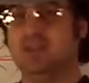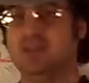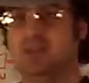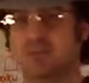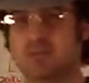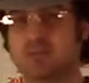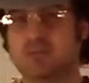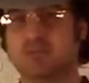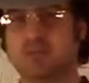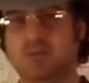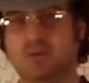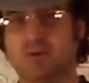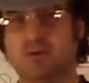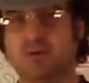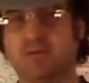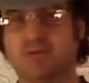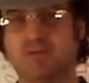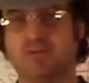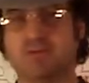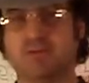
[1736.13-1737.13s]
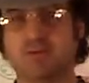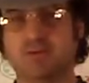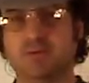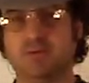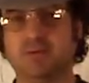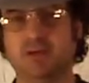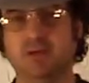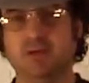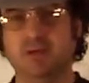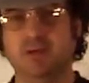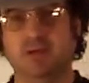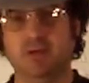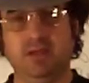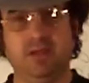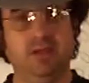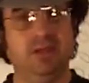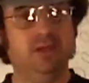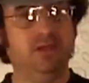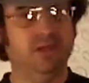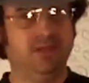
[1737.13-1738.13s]
the universe progressing forward?
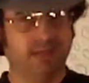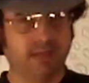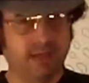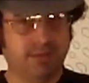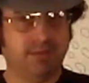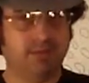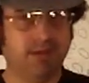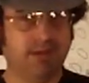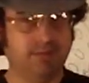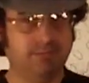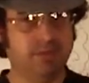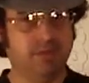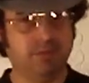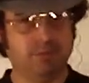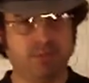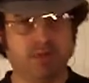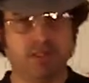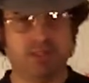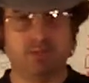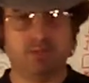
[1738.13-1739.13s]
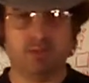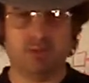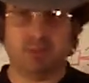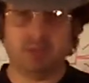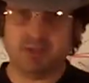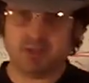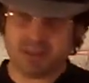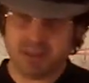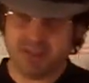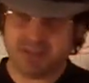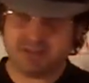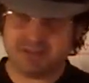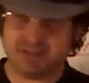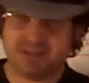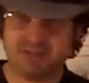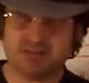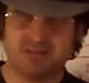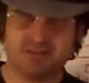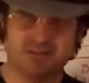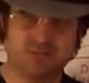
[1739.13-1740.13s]
That might be a possibility. But let's
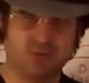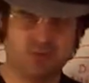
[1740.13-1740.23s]
just